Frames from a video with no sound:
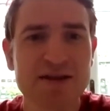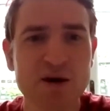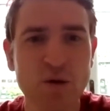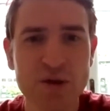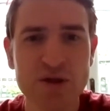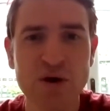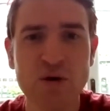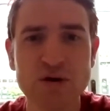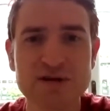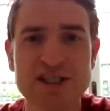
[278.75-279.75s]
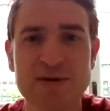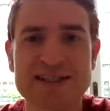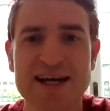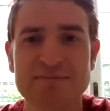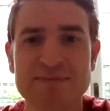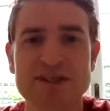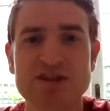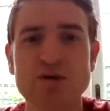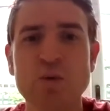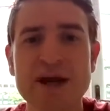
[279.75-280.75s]
The author also attempts
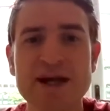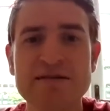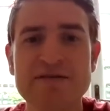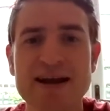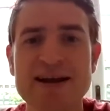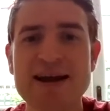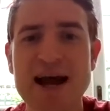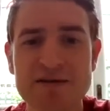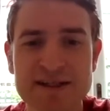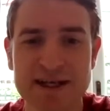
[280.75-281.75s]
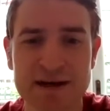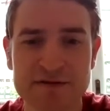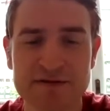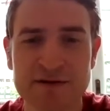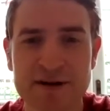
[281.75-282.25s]
to weave a narrative